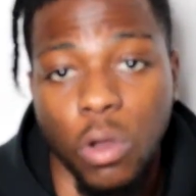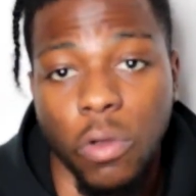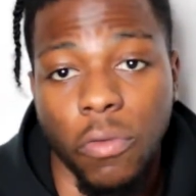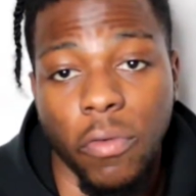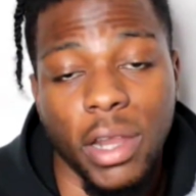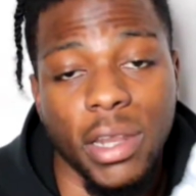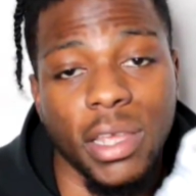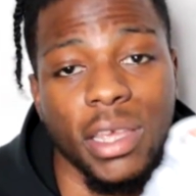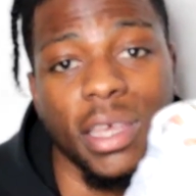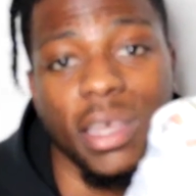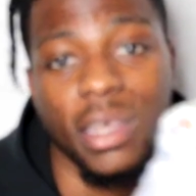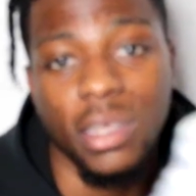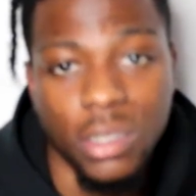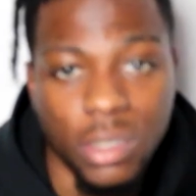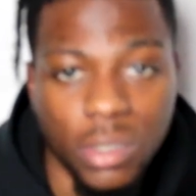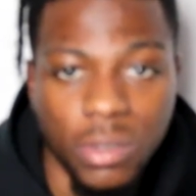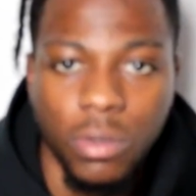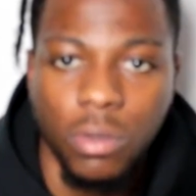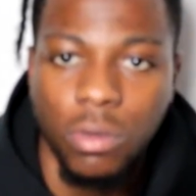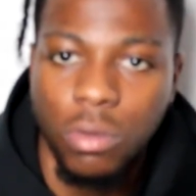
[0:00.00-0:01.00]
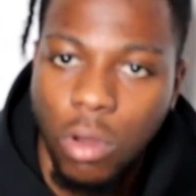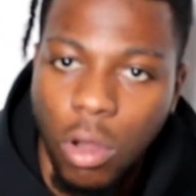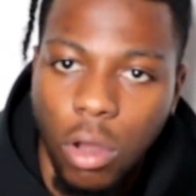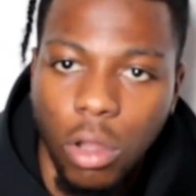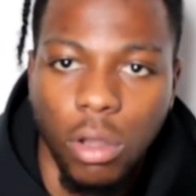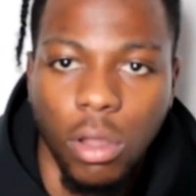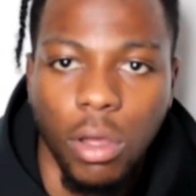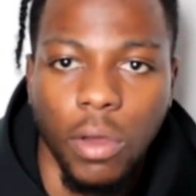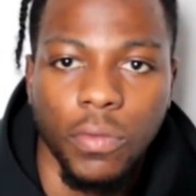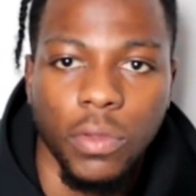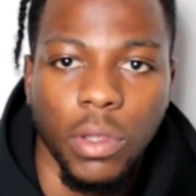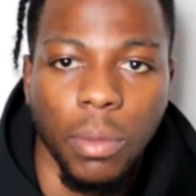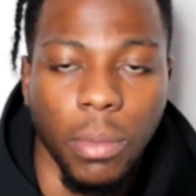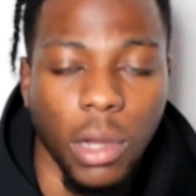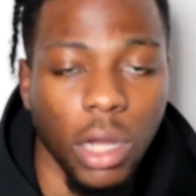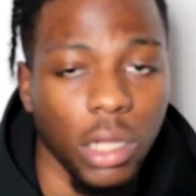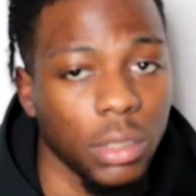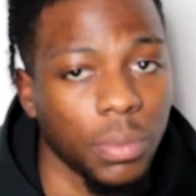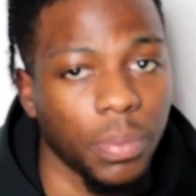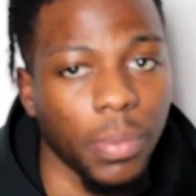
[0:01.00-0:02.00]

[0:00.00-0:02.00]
Already is got a lot of demand,